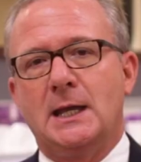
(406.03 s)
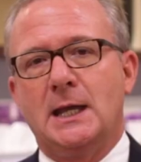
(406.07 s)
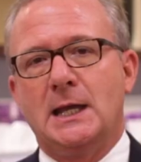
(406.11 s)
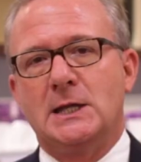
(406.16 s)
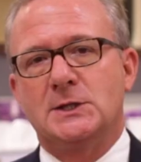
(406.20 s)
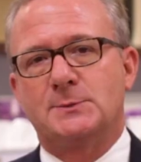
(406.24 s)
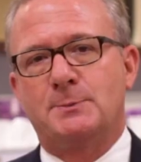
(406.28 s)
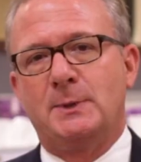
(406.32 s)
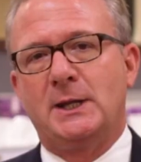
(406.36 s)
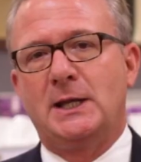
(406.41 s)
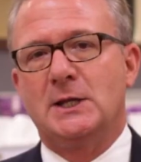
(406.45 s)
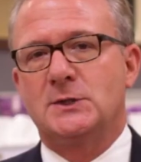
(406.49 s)

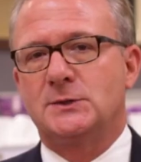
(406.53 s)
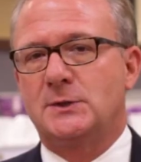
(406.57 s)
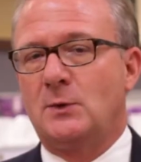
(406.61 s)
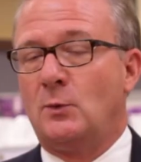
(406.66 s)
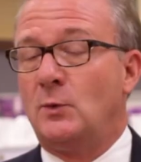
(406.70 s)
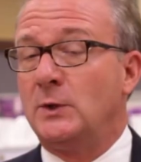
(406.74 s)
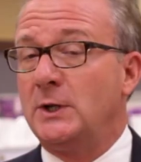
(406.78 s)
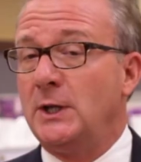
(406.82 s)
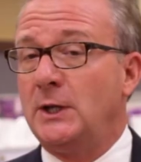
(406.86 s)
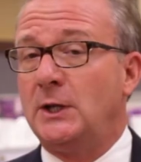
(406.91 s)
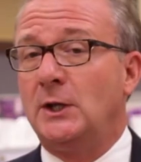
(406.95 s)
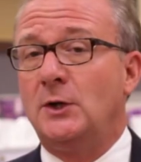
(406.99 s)
is because
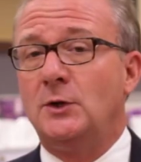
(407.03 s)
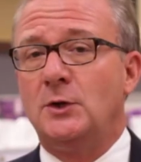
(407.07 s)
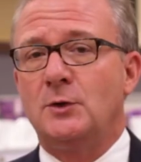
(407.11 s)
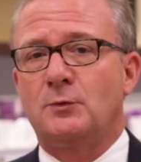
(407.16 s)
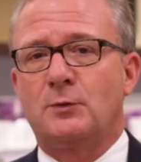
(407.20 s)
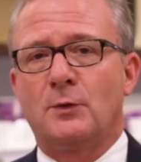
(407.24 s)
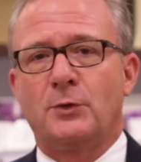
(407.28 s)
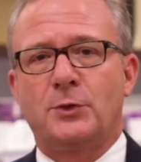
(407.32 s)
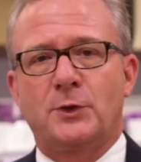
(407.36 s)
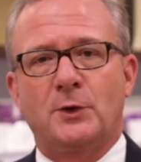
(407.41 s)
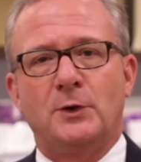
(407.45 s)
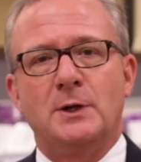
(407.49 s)
what are you going to do
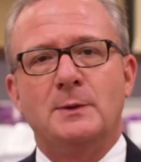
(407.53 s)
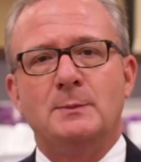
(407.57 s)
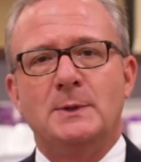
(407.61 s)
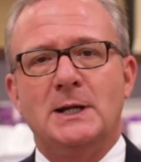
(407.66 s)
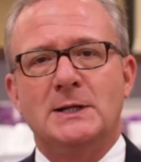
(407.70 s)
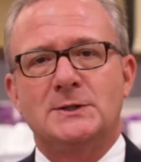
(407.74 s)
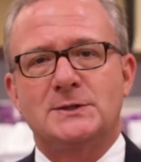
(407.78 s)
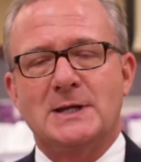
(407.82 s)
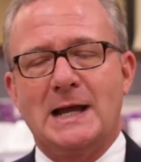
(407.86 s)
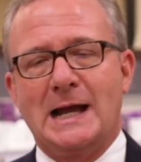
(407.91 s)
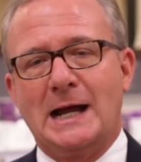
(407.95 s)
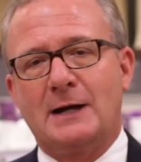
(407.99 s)
for 30
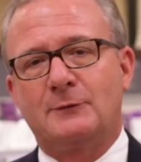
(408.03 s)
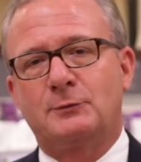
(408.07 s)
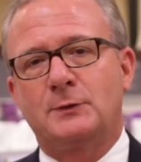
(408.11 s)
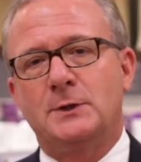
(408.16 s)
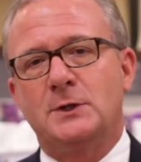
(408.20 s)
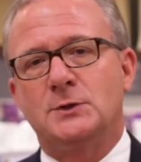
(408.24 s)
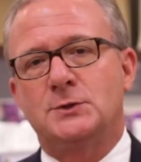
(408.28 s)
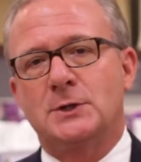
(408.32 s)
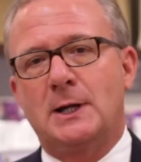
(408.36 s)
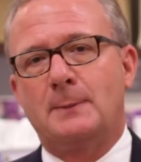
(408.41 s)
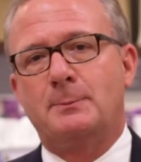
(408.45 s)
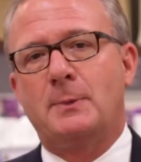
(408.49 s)
minutes after
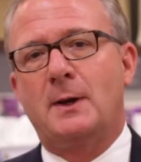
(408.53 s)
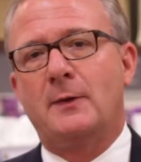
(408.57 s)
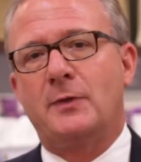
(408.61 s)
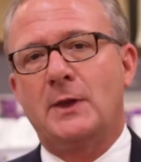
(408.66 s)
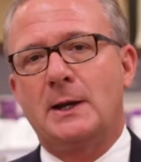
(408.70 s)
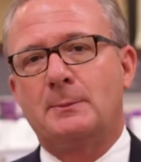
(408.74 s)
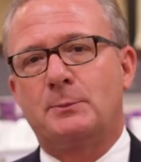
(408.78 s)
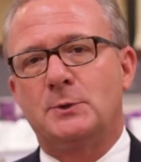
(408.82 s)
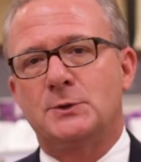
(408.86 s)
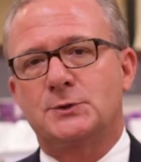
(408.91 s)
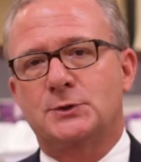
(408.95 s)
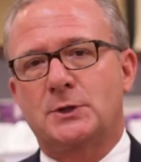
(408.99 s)
you drop out
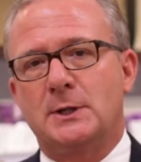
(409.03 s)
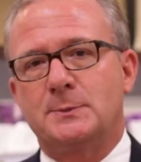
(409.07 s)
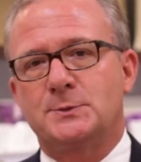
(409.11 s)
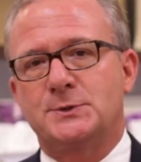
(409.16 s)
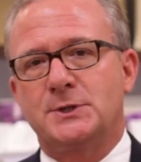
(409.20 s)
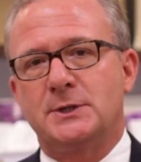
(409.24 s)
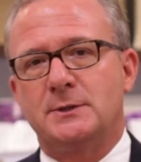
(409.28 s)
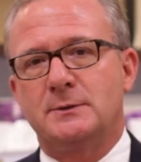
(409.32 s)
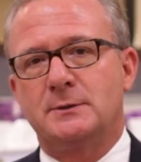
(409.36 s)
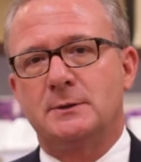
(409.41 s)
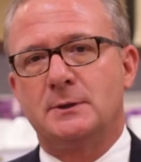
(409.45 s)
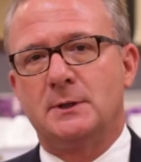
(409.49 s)
that
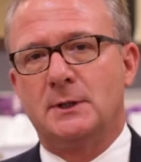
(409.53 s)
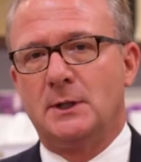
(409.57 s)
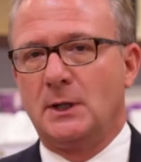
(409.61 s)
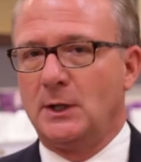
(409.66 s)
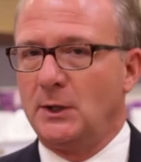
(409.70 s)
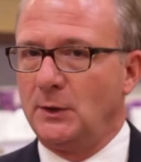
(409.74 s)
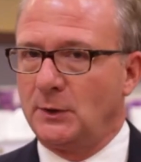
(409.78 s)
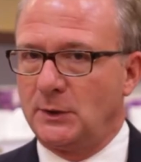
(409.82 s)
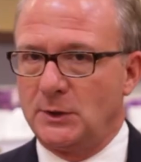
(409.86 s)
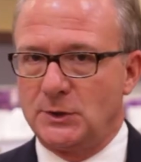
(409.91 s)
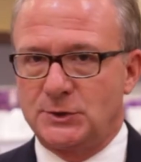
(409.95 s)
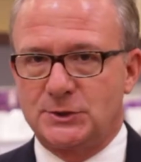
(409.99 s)
prescription?
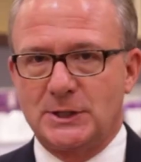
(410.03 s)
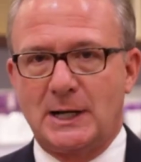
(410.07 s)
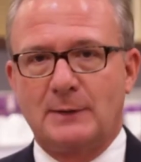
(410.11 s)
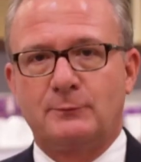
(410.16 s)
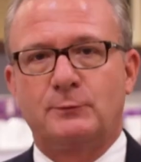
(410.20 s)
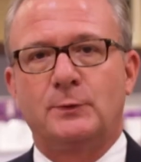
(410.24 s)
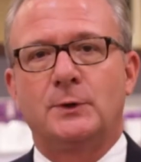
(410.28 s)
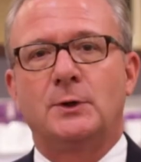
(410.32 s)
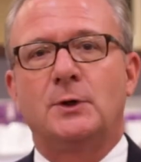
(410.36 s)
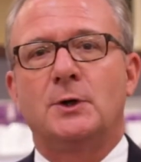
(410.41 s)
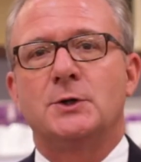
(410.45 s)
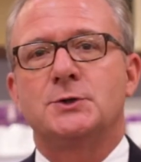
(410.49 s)
You're going to shop
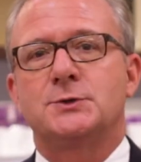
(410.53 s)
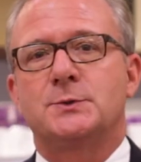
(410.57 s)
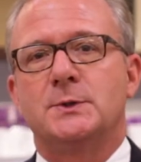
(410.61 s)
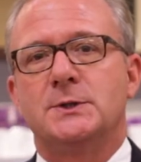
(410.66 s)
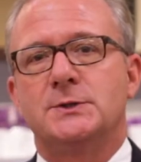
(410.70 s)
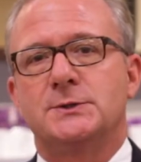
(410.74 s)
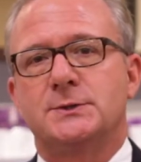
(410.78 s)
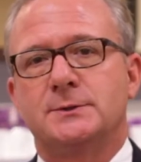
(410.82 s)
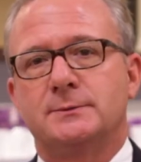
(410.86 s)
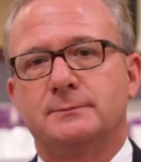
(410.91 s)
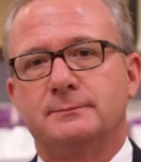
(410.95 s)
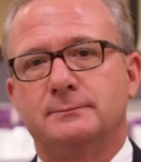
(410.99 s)
for
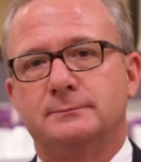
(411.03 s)
groceries.